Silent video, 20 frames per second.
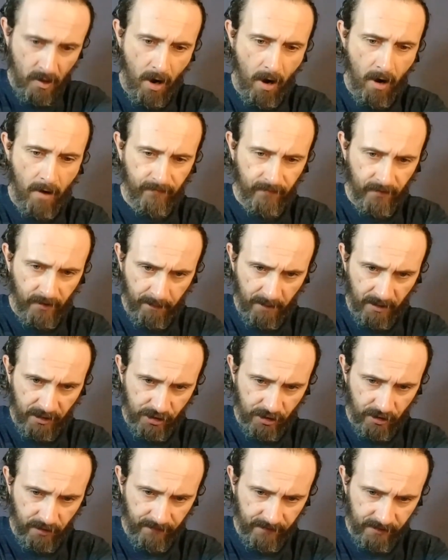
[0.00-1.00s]
offering my
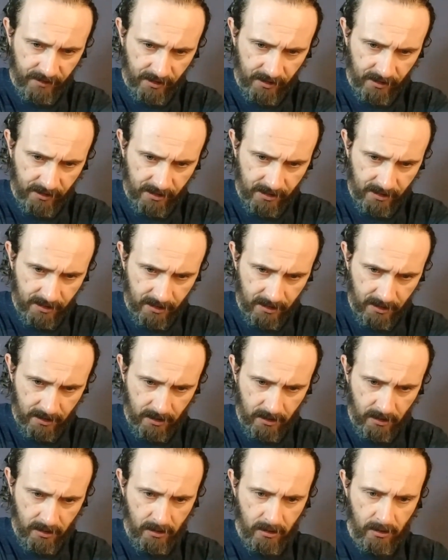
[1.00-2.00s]

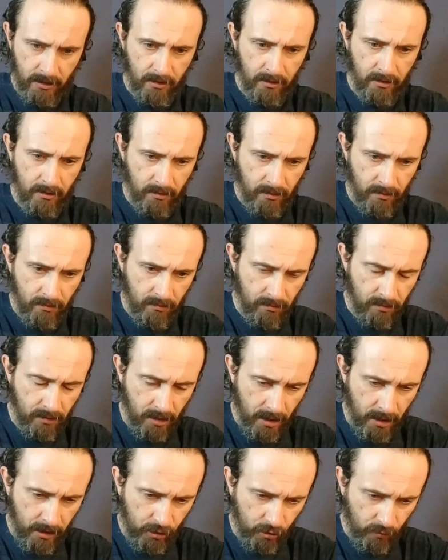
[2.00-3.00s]
services.
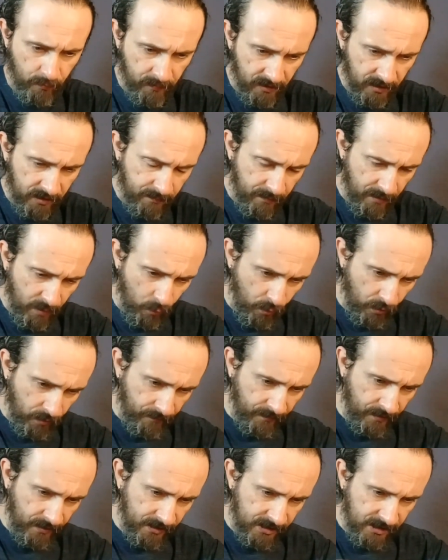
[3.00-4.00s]
Okay, so please be aware
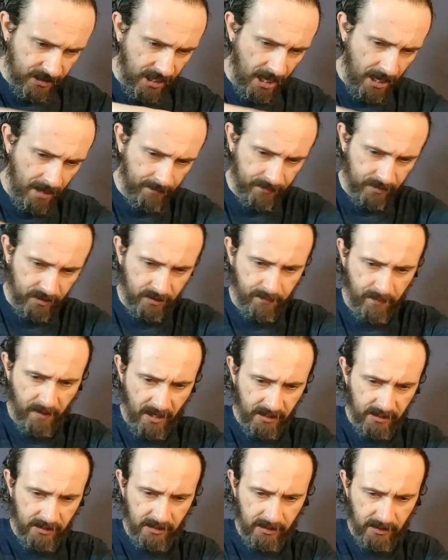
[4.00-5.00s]
of any scams,
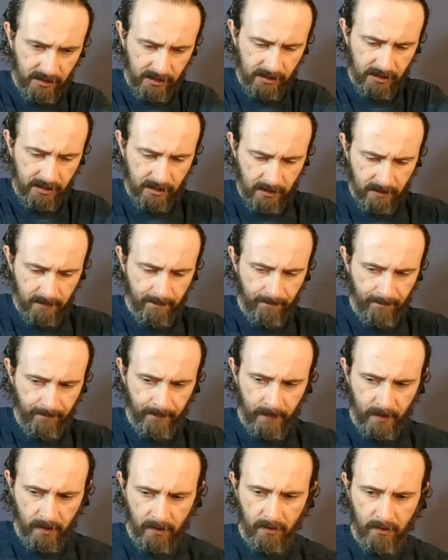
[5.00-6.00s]
Pisces.
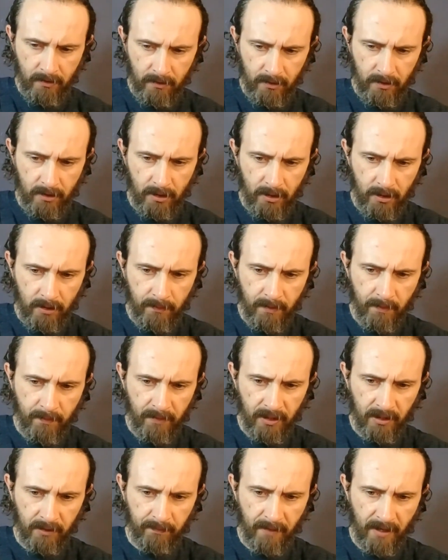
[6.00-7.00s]
Okay, give me a
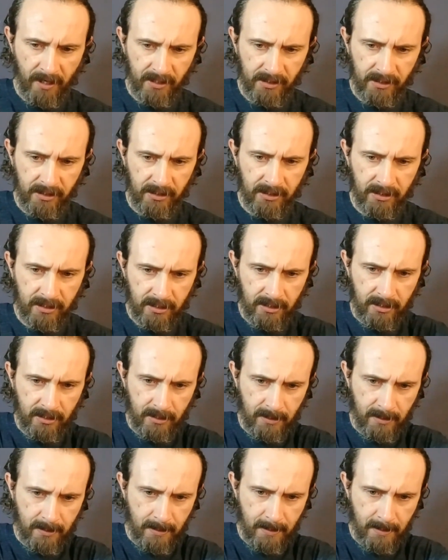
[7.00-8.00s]
minute, Pisces.